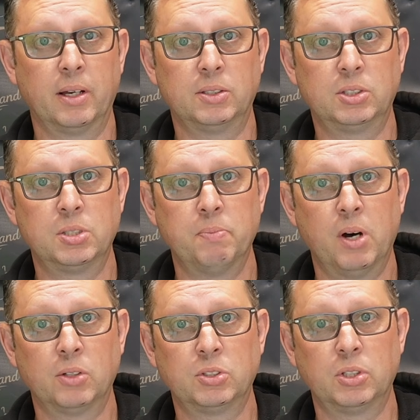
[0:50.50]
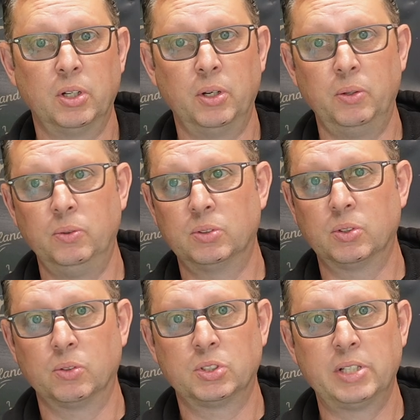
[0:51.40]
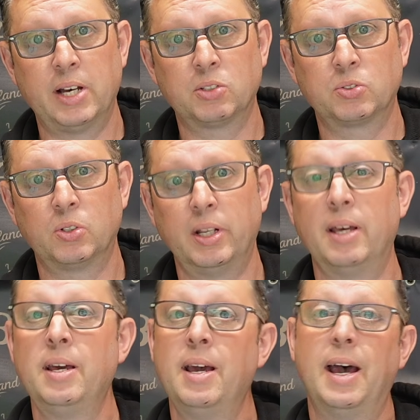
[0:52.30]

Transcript: a tomato sort of sauce on it,